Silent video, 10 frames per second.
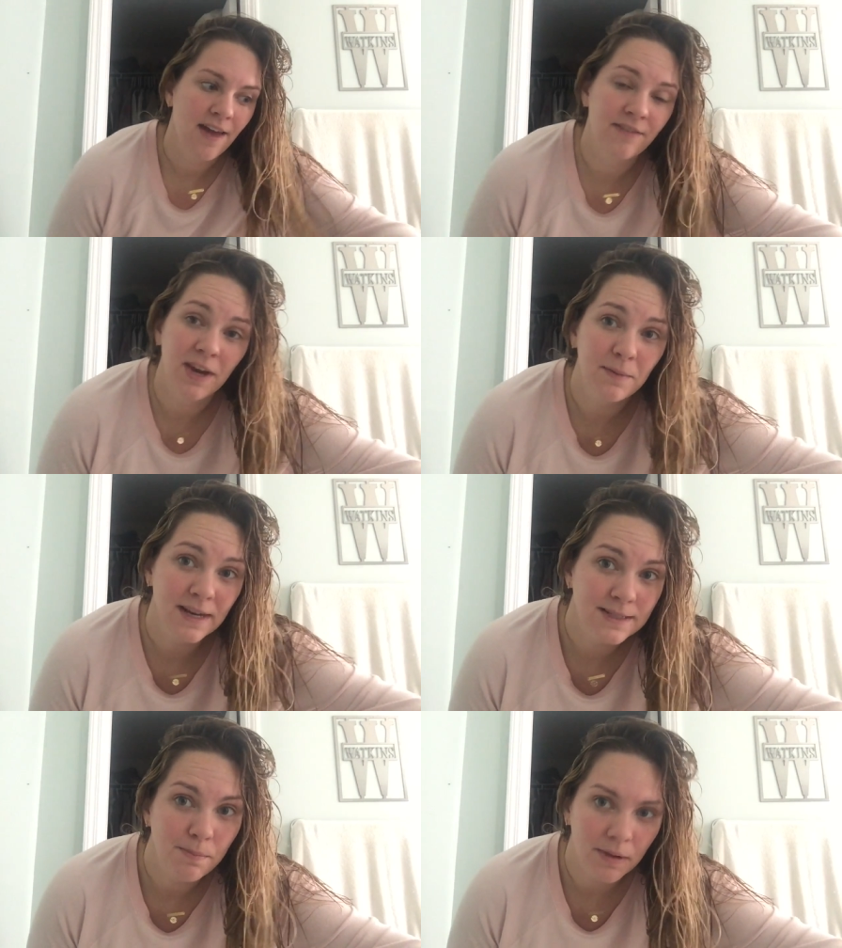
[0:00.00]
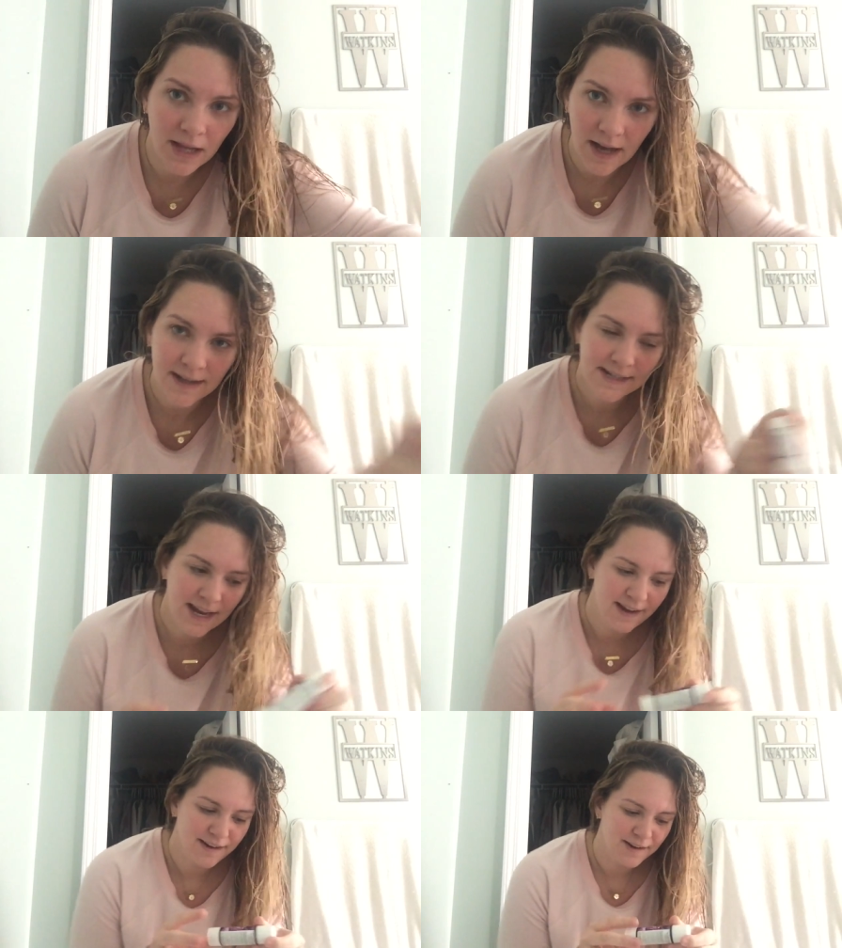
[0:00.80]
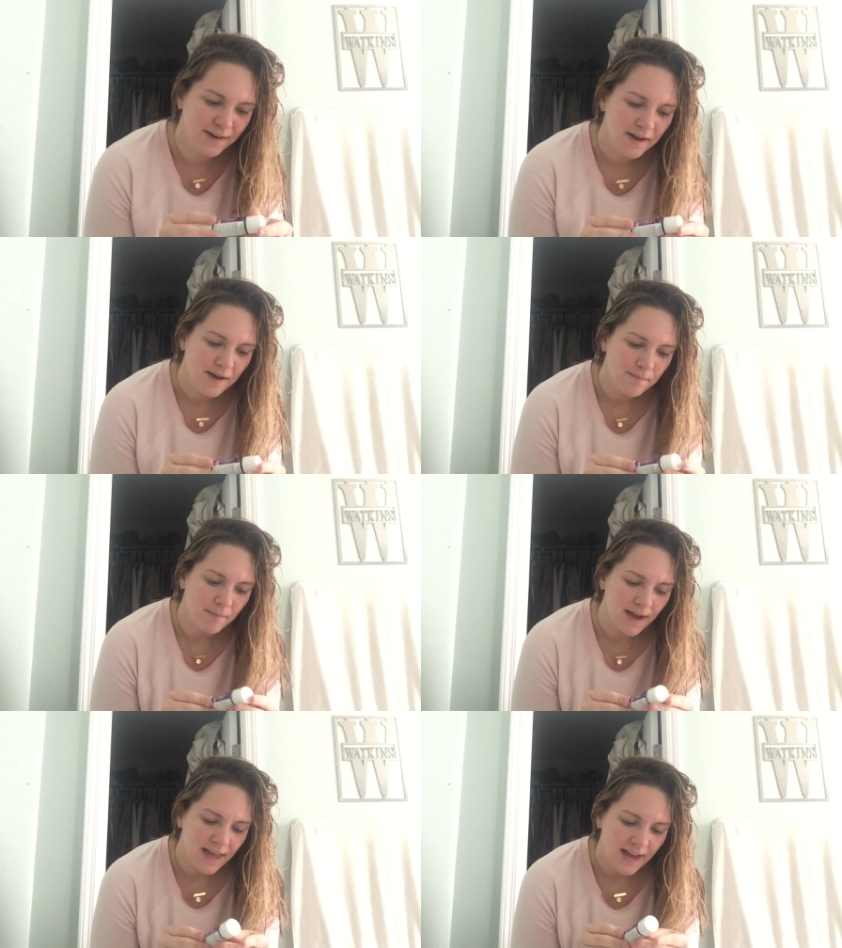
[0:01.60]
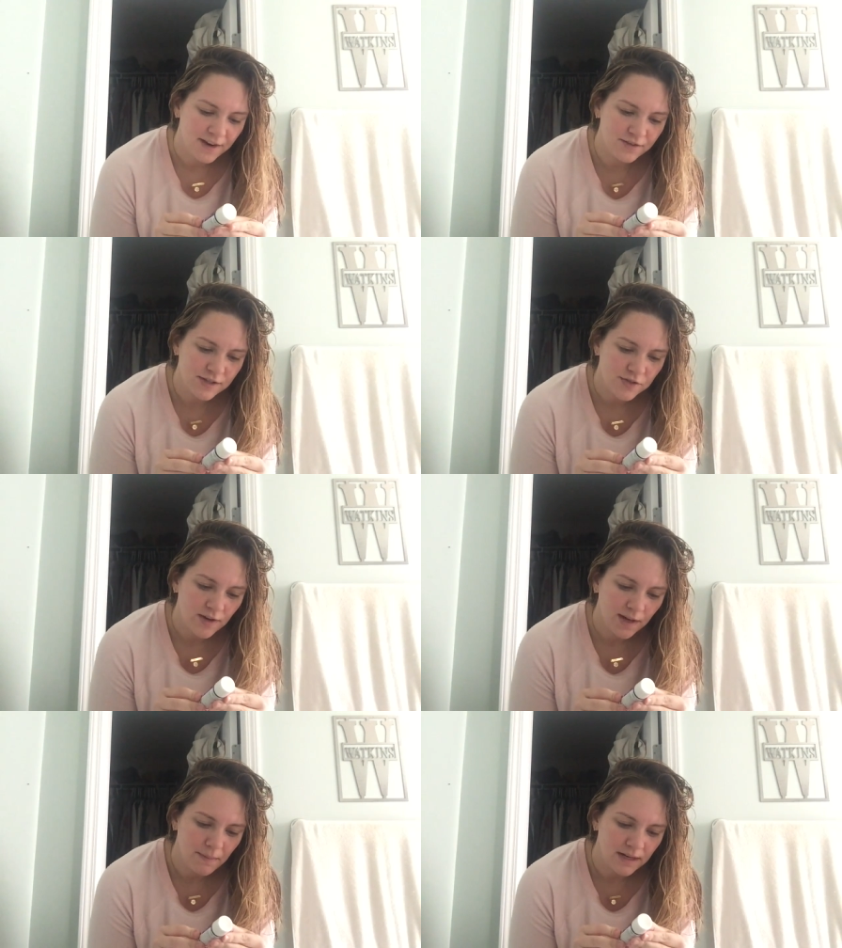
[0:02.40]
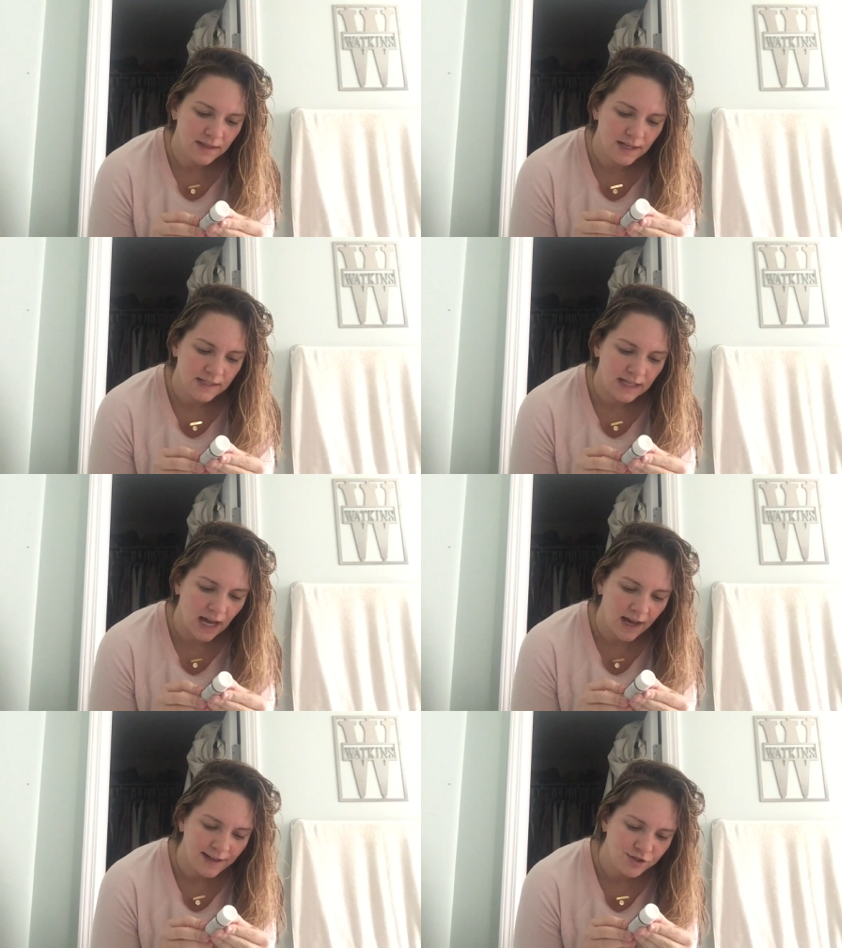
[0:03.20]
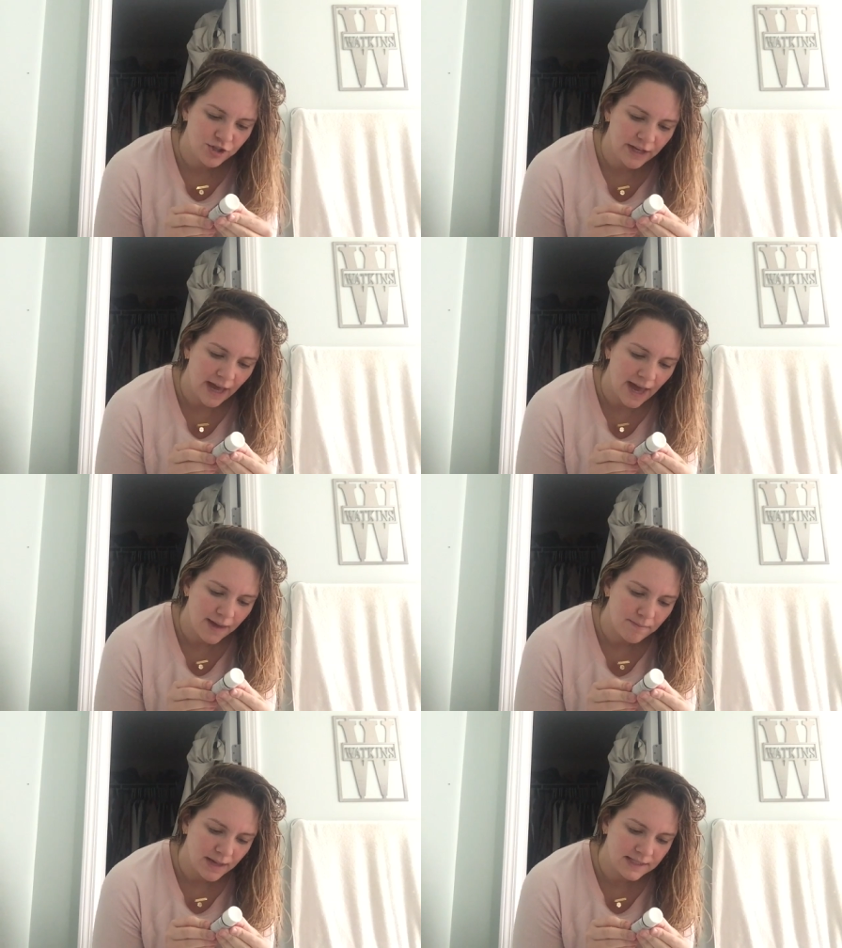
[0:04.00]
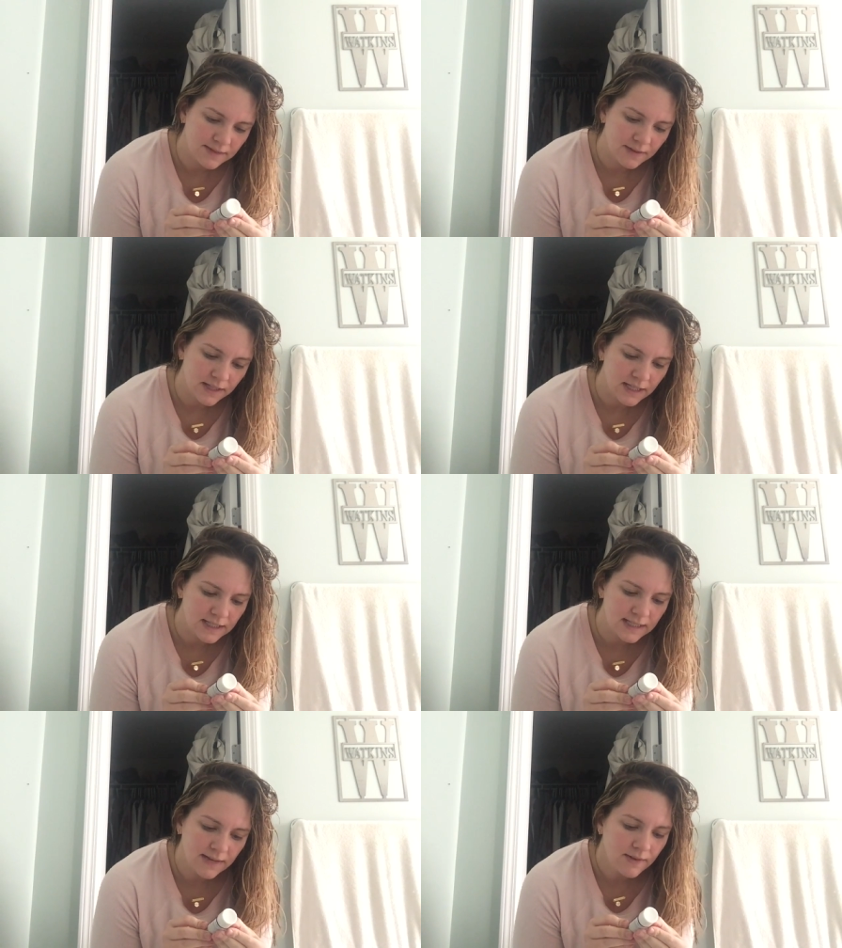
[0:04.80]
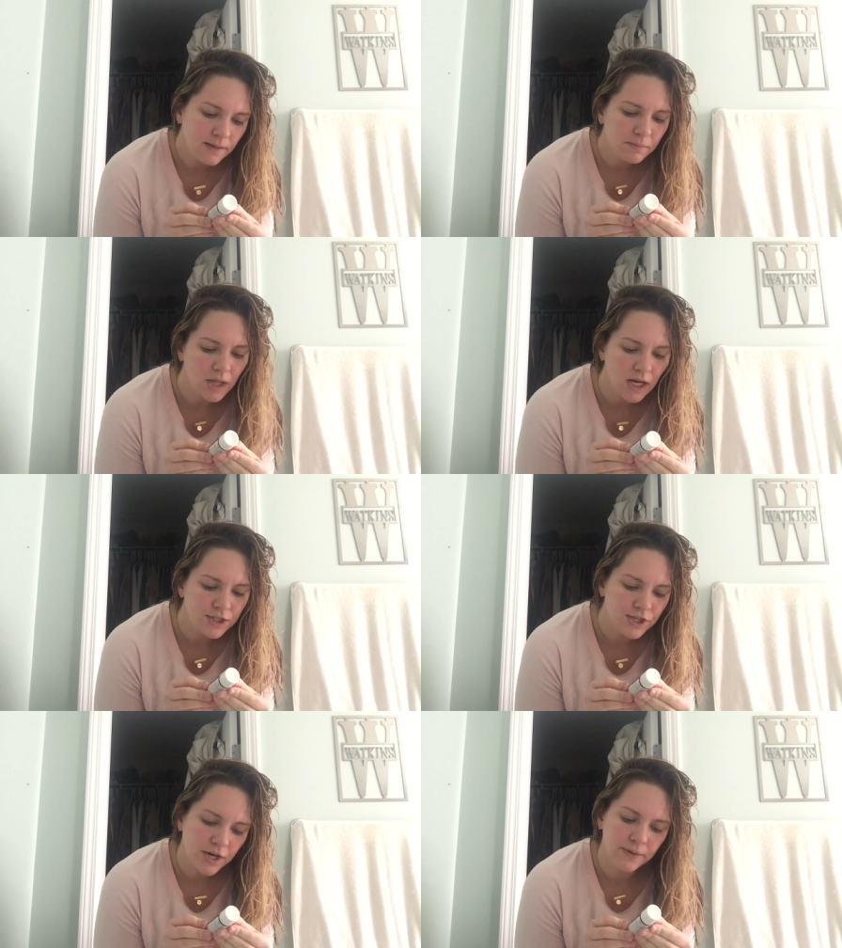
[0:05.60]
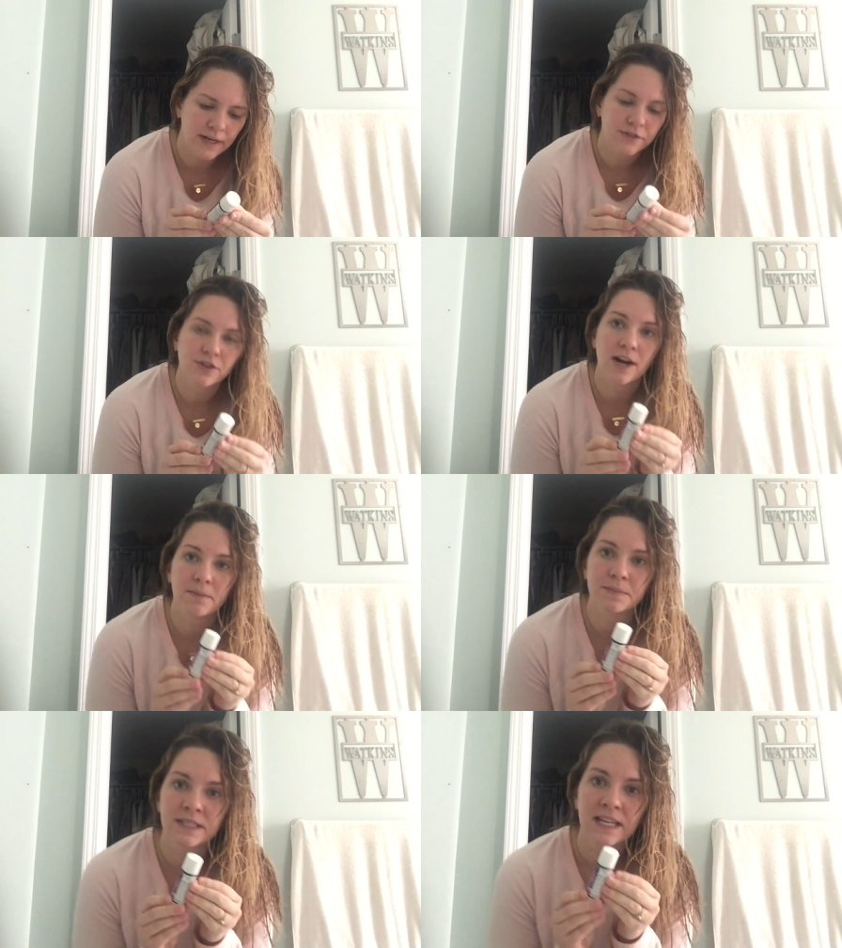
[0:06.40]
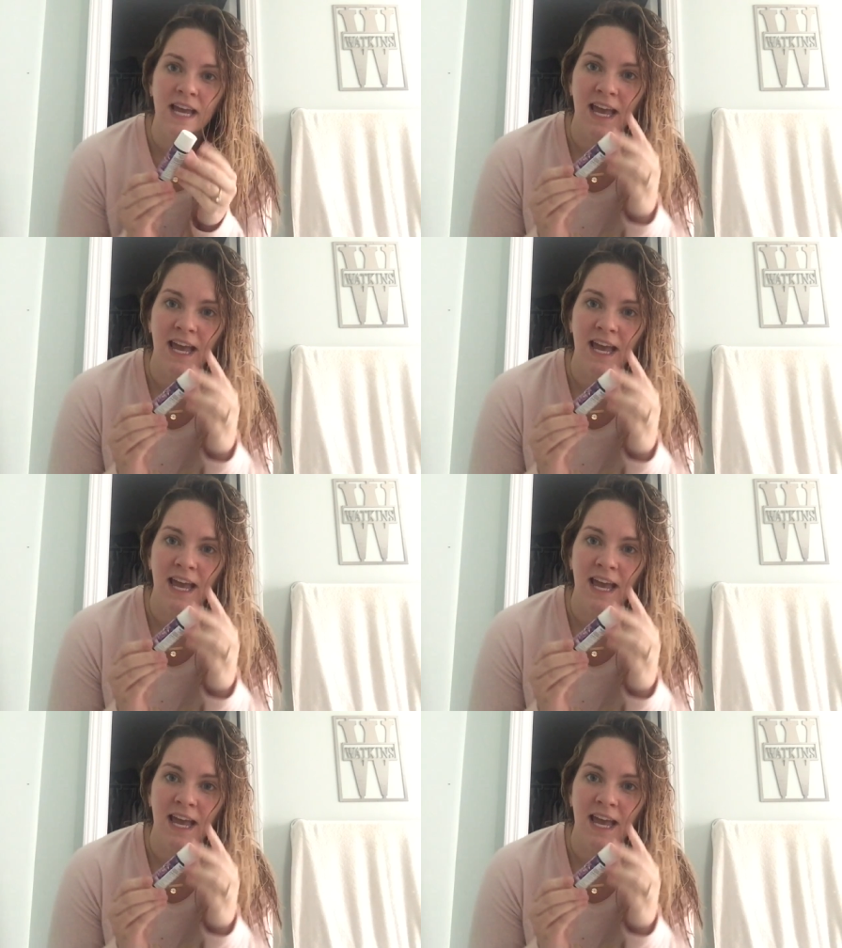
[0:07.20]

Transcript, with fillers: If anyone has blonde hair, my hairdresser recommended this IGK Mixed Feelings Leave-In Blonde Toning Drops.